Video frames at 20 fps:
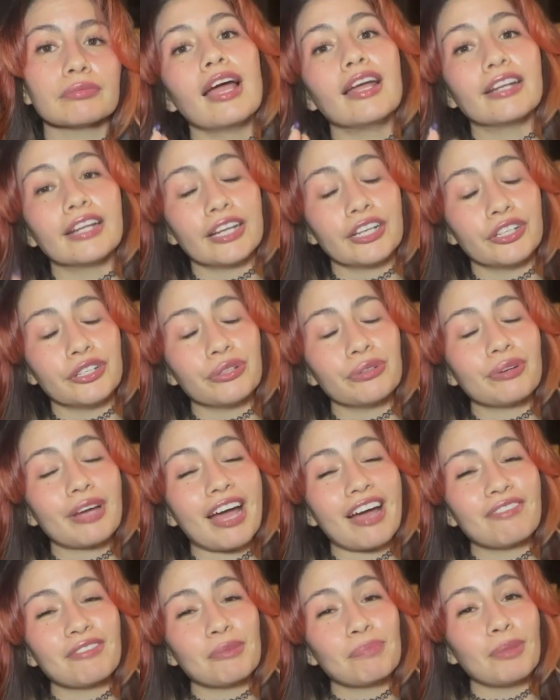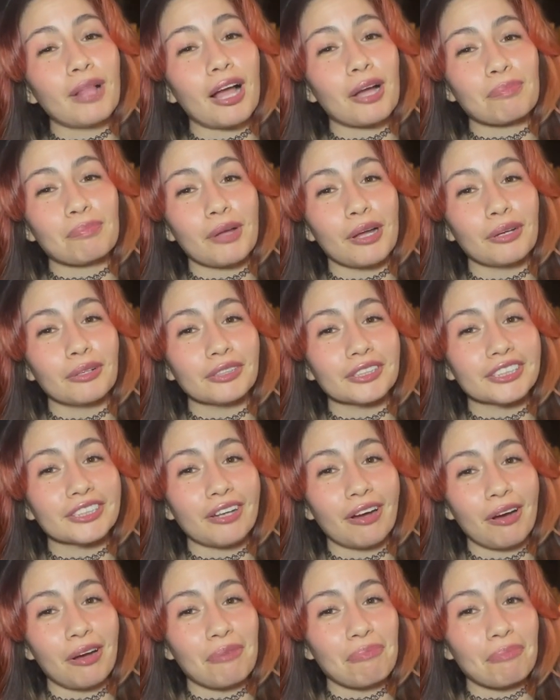And I do have a blog post
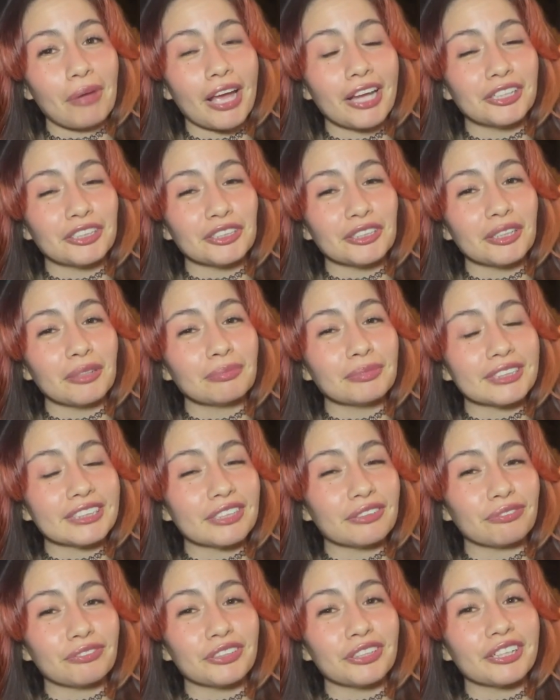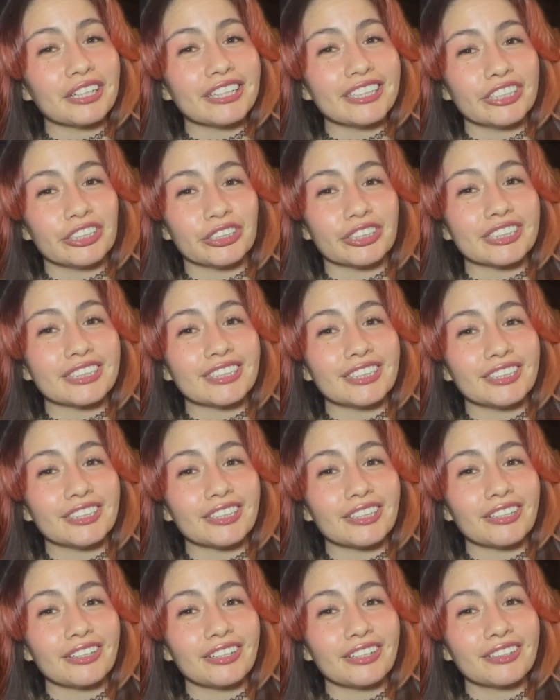on pendulums if you're interested
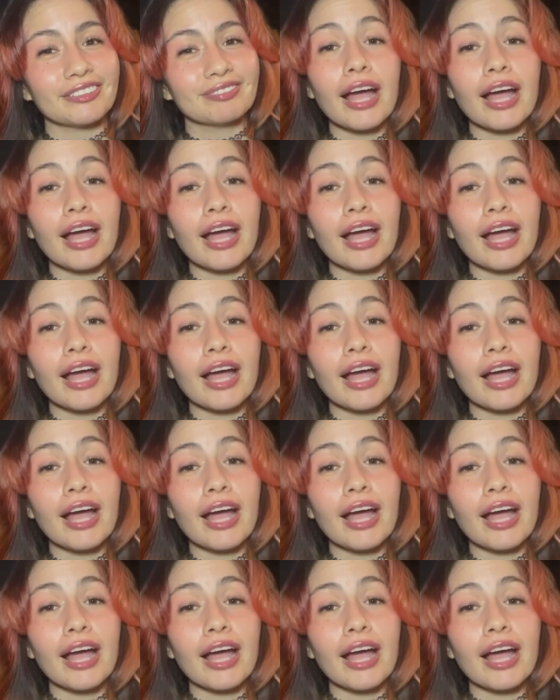to learn.